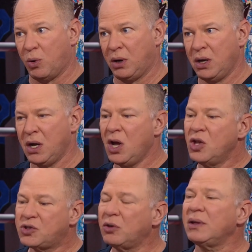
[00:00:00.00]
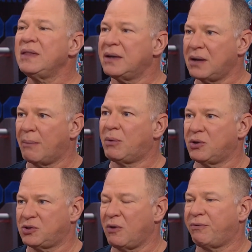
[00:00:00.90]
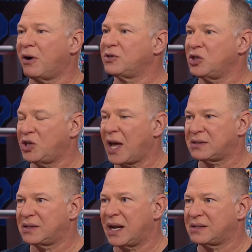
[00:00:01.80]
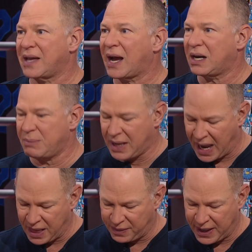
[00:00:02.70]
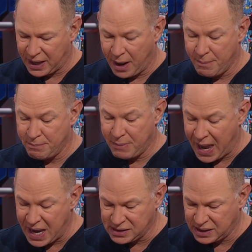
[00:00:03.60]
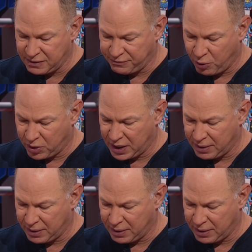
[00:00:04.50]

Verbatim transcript: Moore. Certainly, the numbers so far suggest that it's not going to be anything amazing for